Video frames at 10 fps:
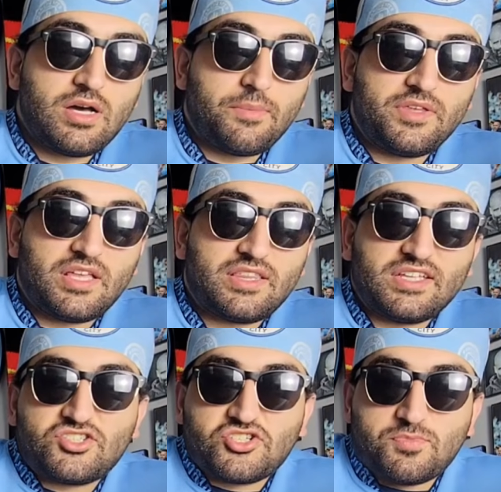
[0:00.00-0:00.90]
I mean,
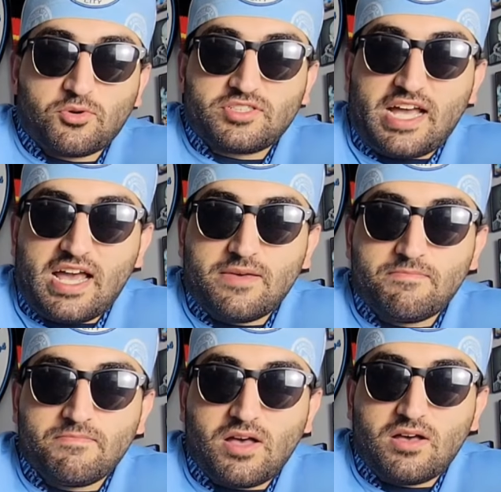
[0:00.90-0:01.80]
that's just more
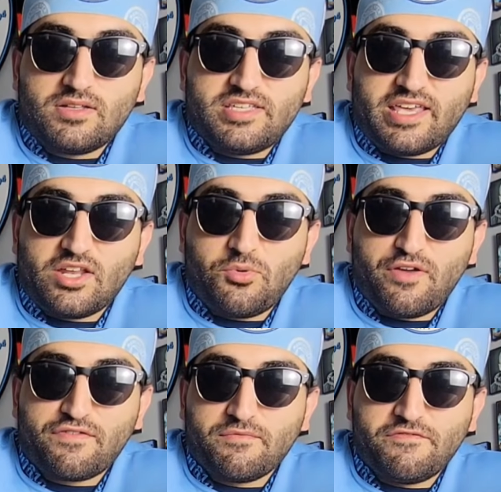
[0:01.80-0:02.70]
time taken away
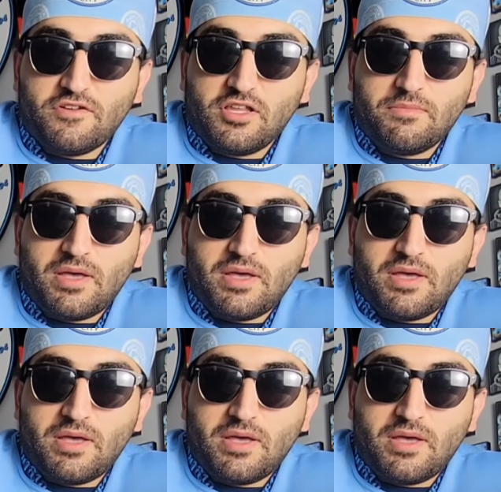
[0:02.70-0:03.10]
from Fulham.